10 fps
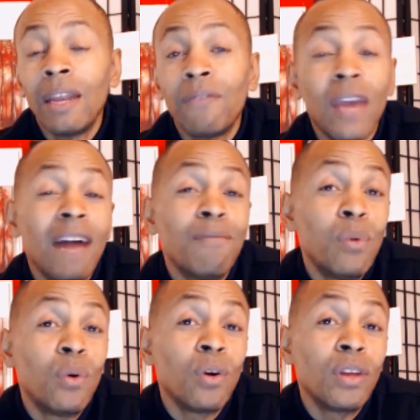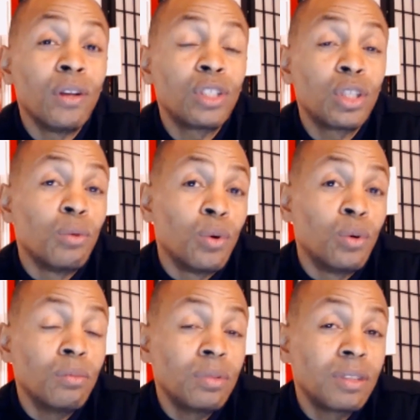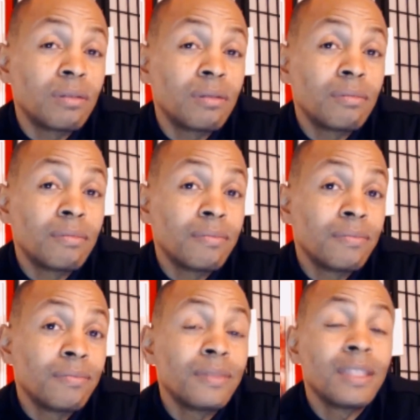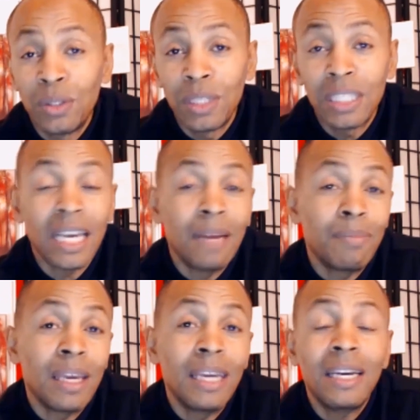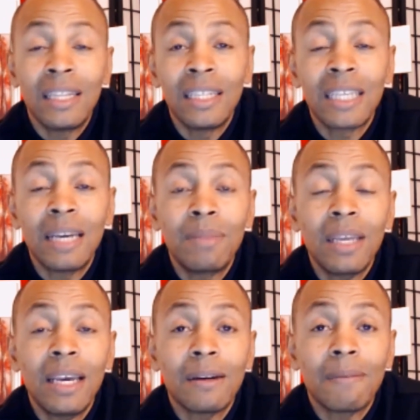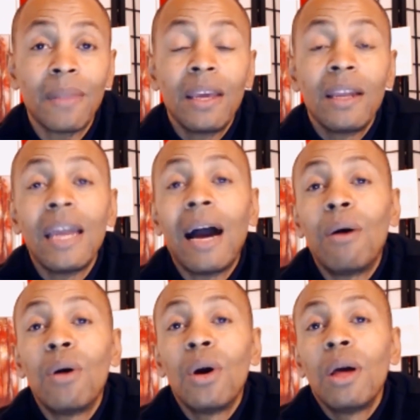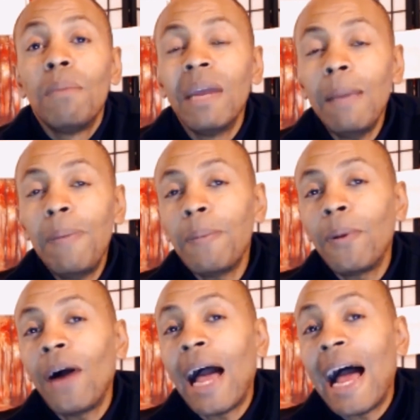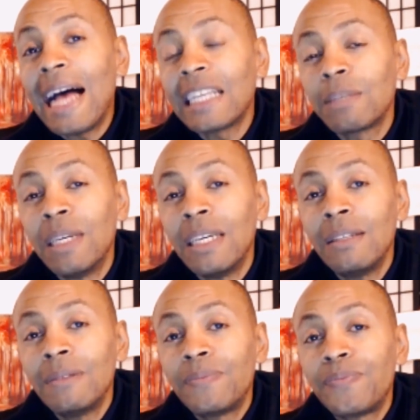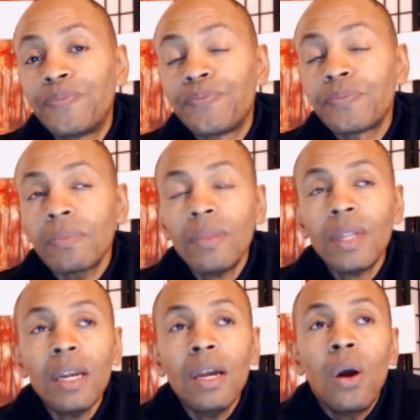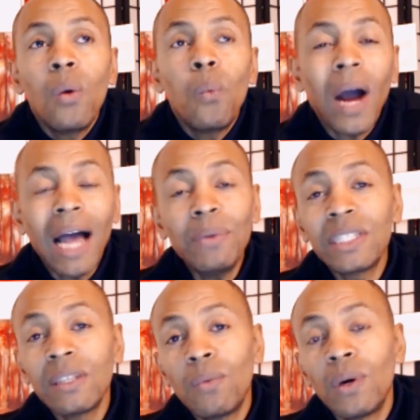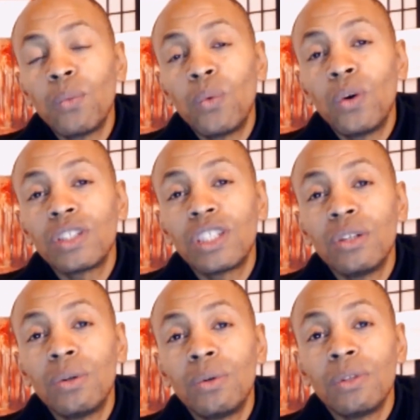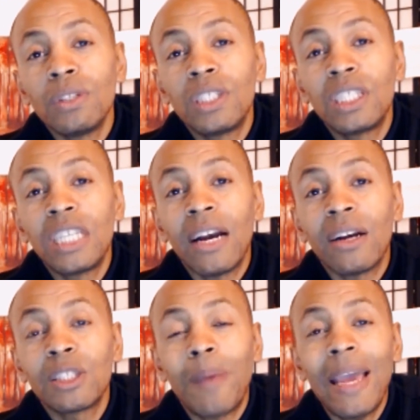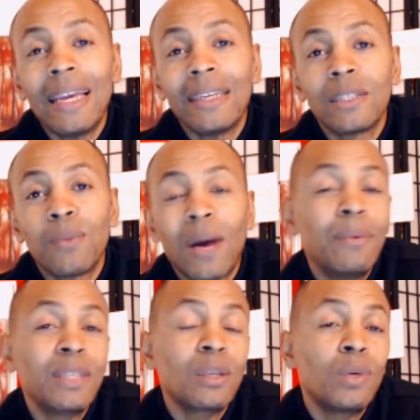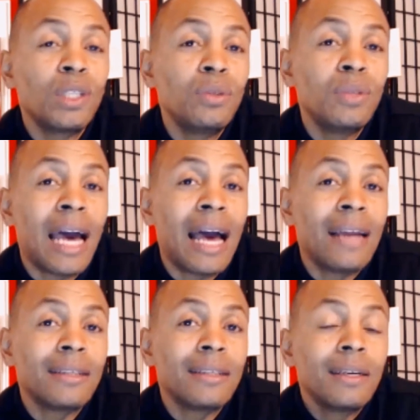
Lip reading: And if you have more than 2 rooms, you would do the same thing and the same thing. Now, many people ask me, why would someone want to share space? Why would someone do that?